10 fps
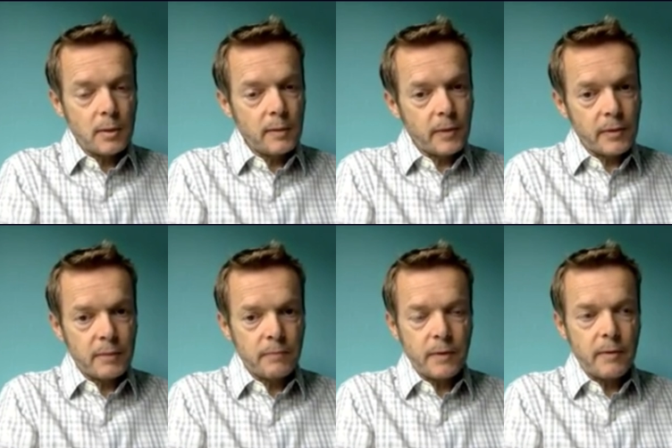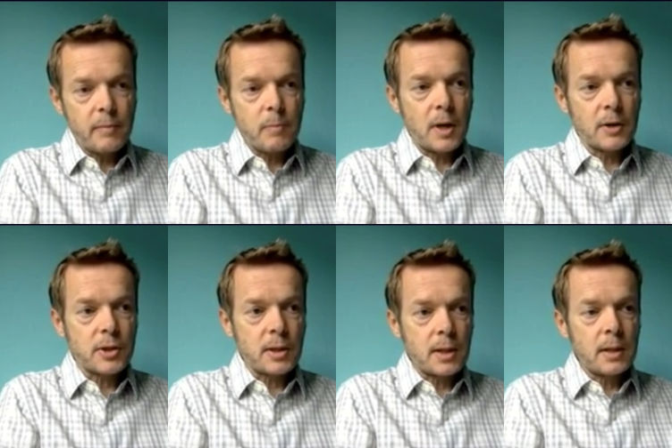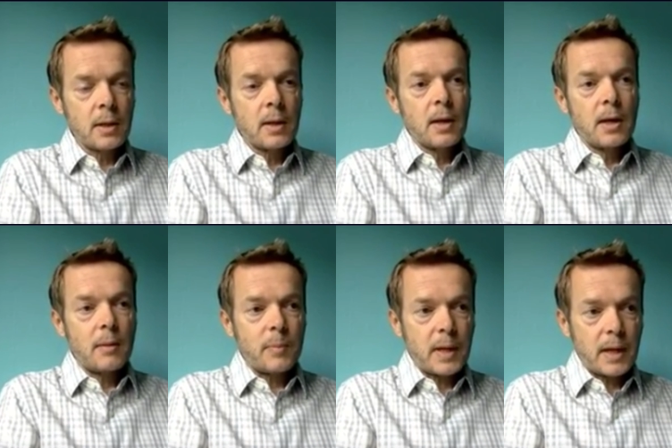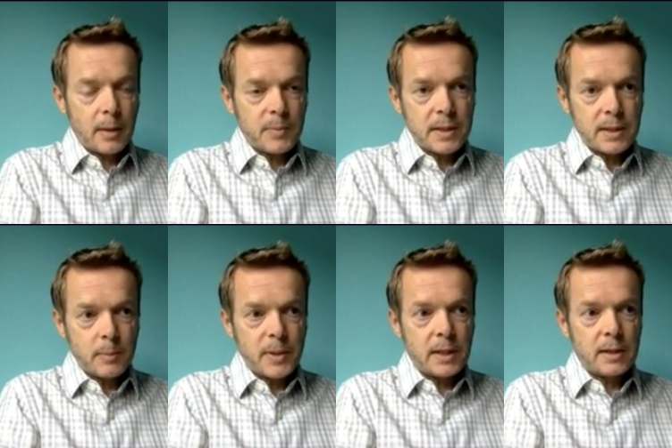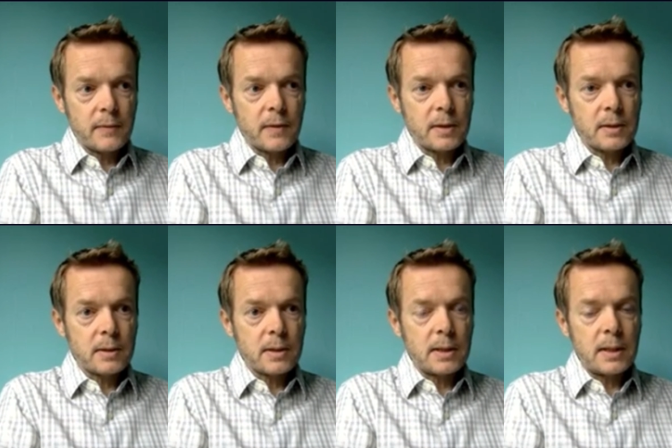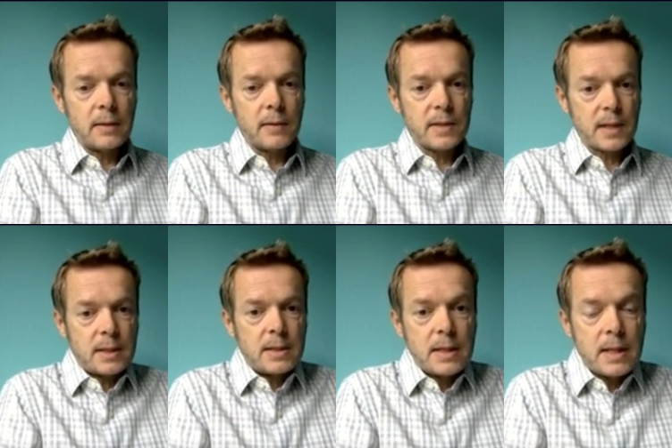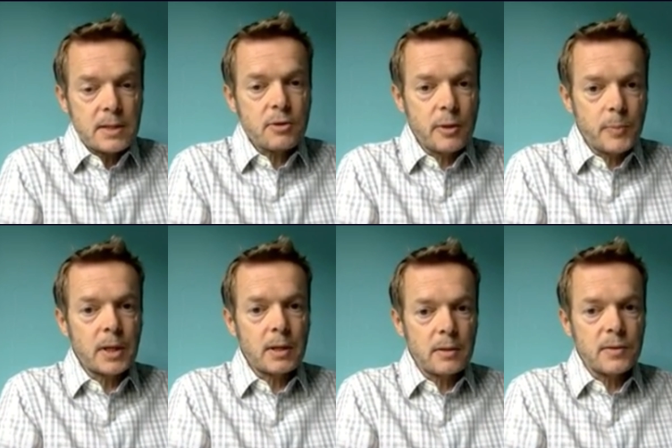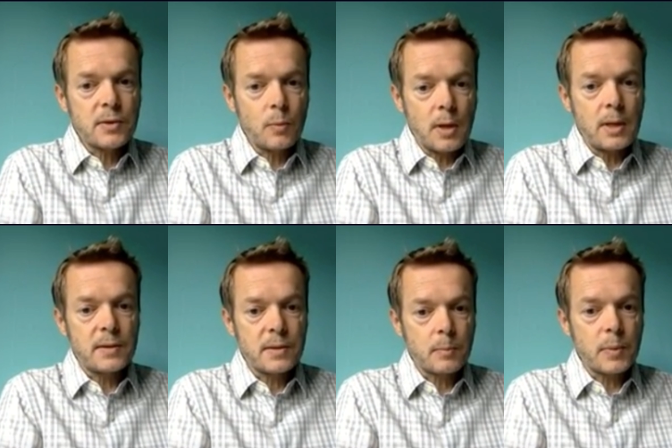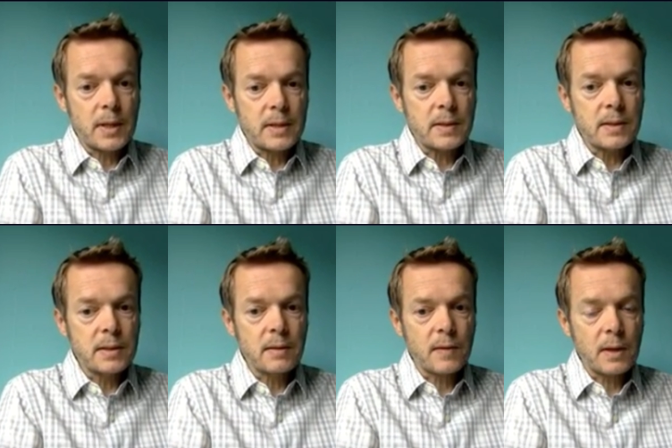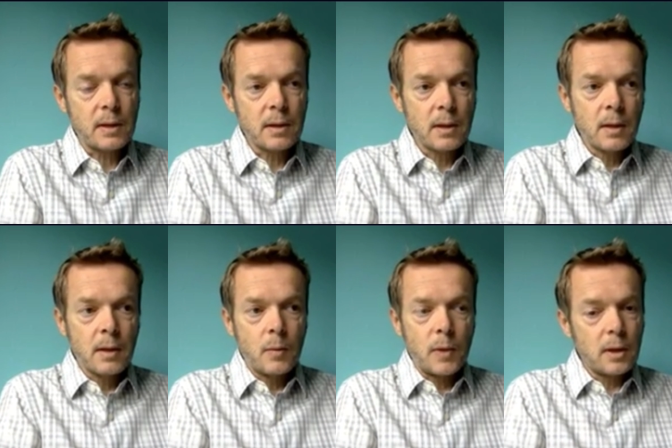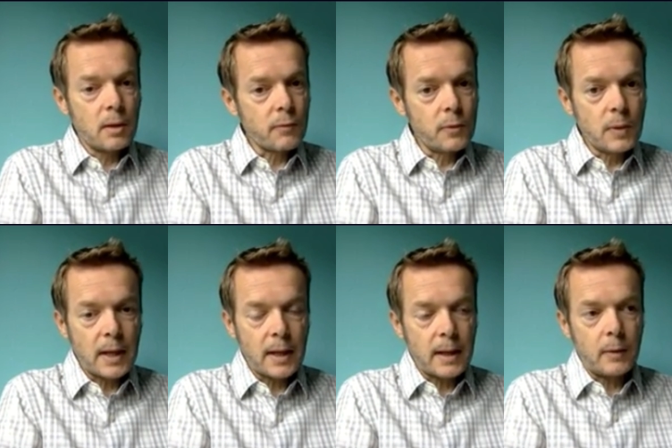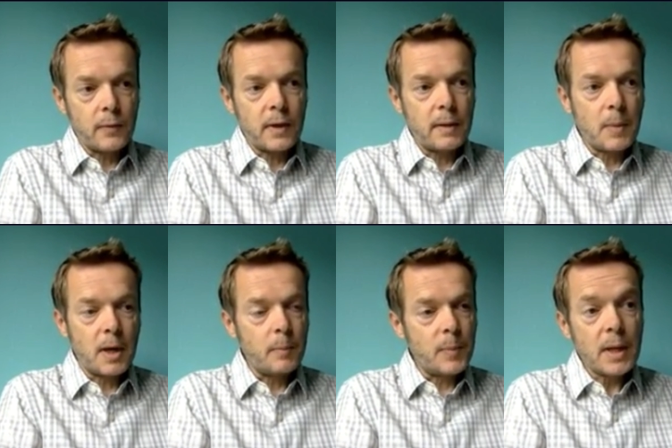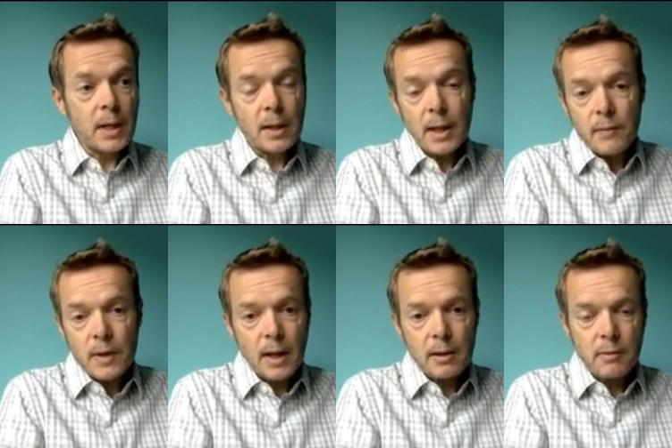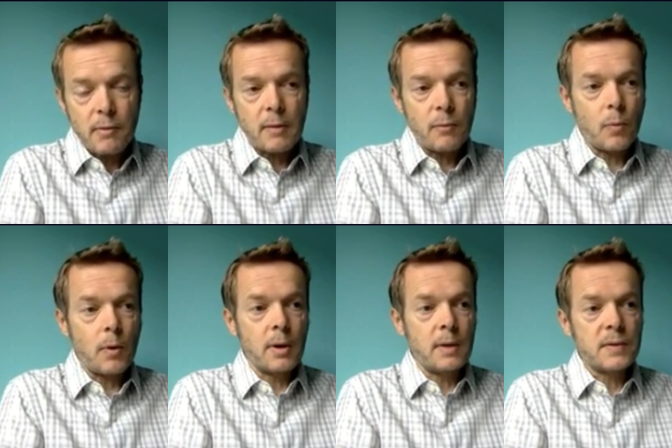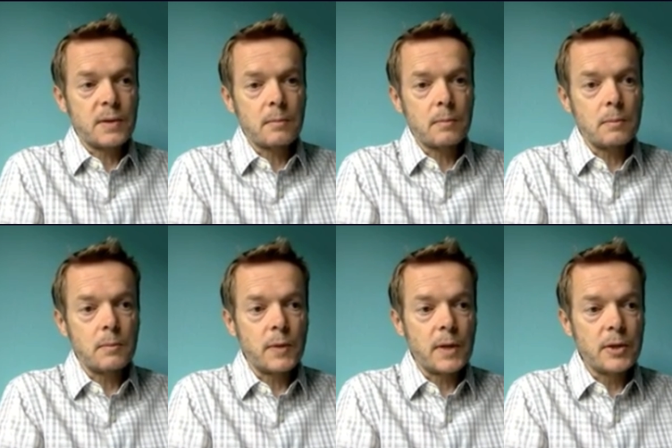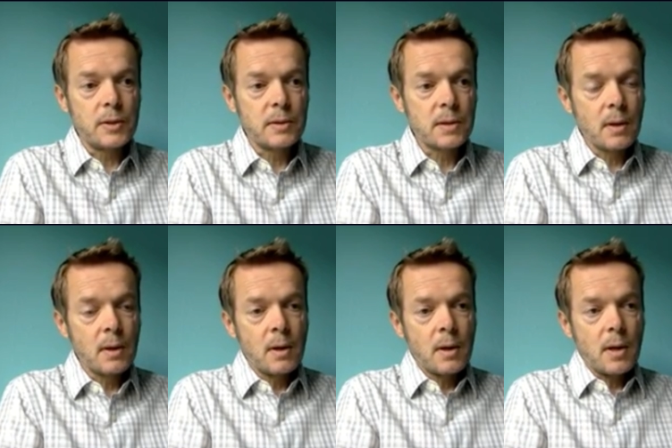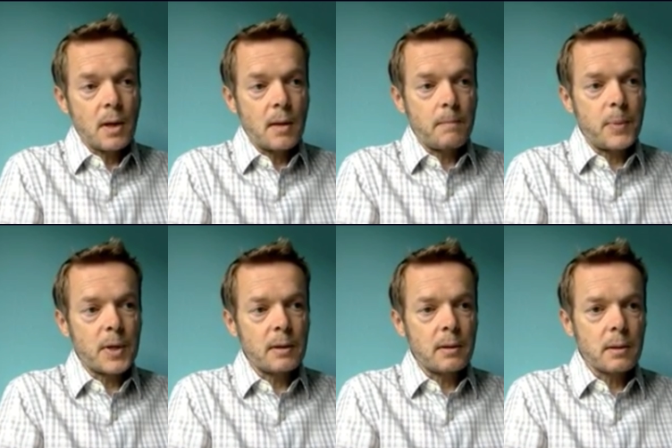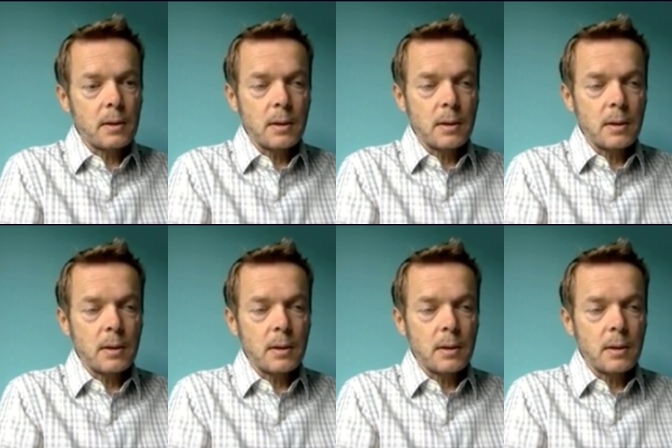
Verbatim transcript: only very, very marginally, and perhaps a little bit in other in, in other settings. It is creeping close to one in some places. I think we can't rule that out that it might be even at around one in some regions. Um, but i